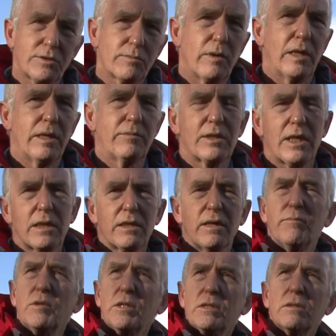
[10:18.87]
sway with our
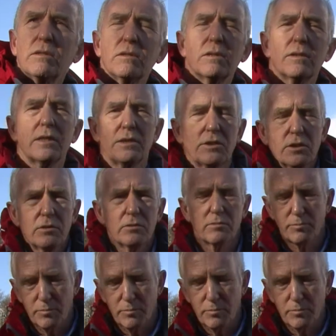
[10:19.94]
government. They do.